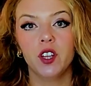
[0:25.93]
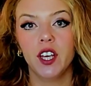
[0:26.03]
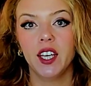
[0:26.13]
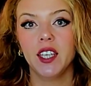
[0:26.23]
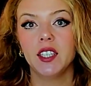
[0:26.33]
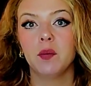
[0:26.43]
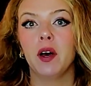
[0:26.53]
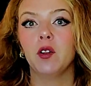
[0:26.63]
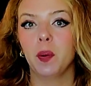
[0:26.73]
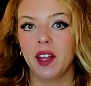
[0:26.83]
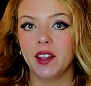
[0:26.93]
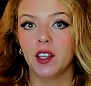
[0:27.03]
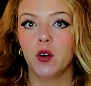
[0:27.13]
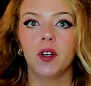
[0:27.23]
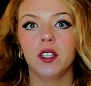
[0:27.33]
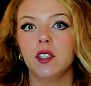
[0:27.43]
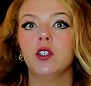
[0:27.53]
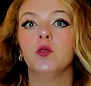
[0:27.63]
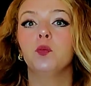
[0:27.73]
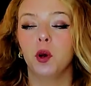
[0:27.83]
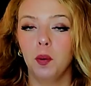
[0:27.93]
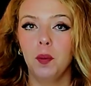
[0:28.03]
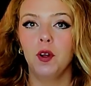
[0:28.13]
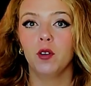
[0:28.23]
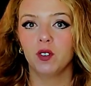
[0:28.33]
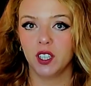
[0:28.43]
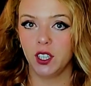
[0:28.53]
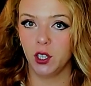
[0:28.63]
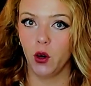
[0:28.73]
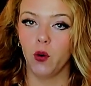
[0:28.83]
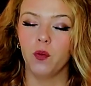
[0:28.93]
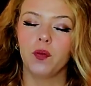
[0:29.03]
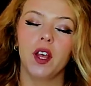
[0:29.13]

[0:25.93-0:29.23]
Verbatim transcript: today is about Panthenol, as you probably already know.